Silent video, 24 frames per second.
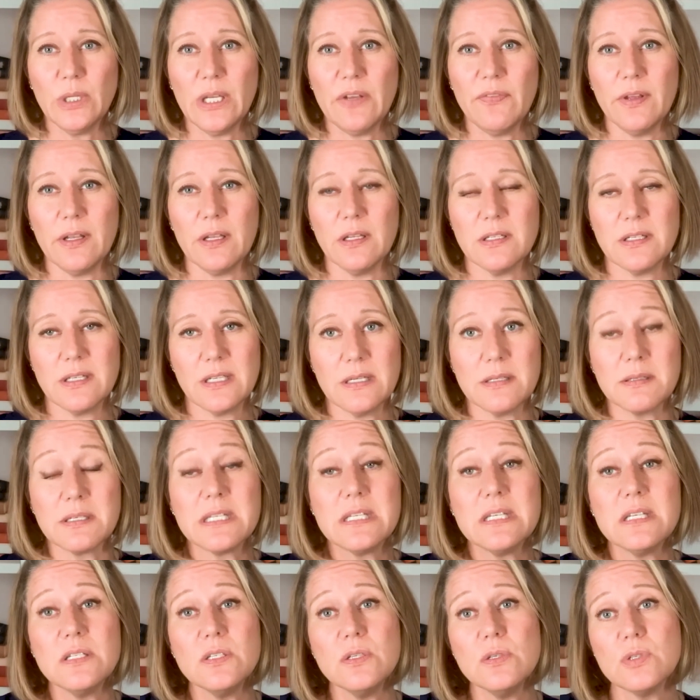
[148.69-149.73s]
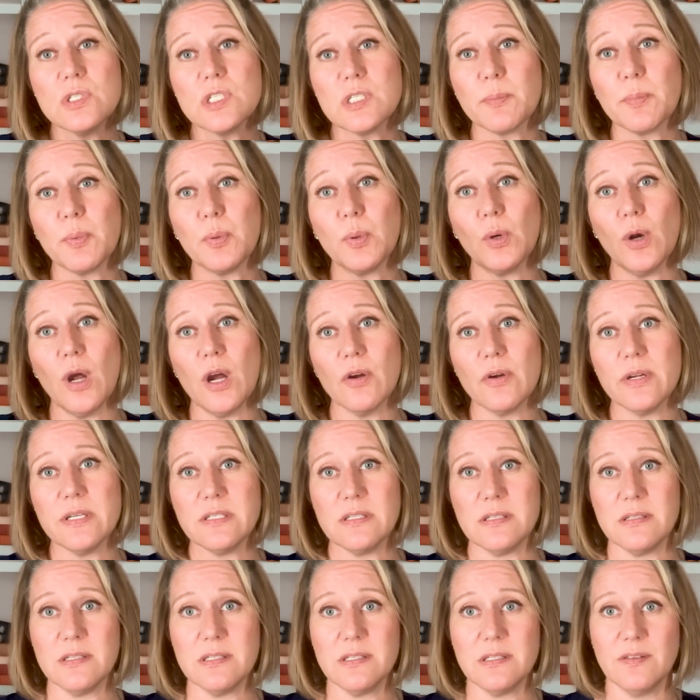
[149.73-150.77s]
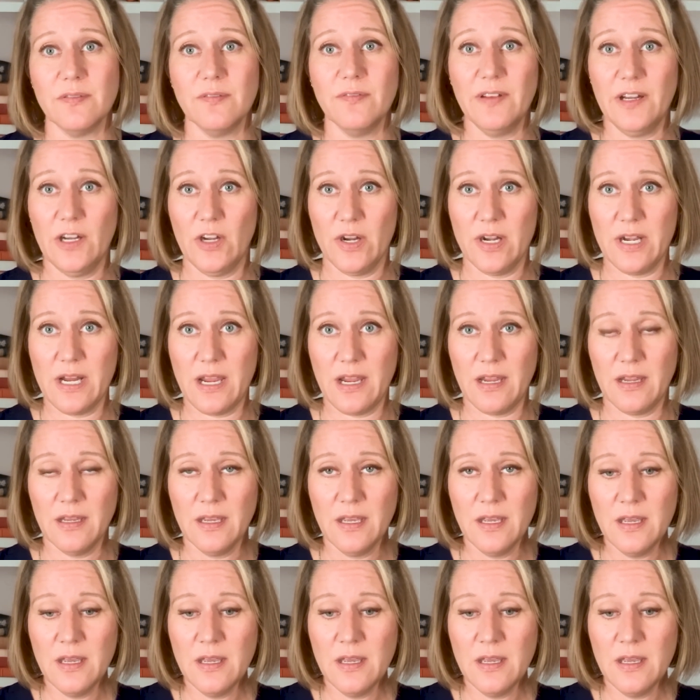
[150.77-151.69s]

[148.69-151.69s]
if it continues to progress in severity.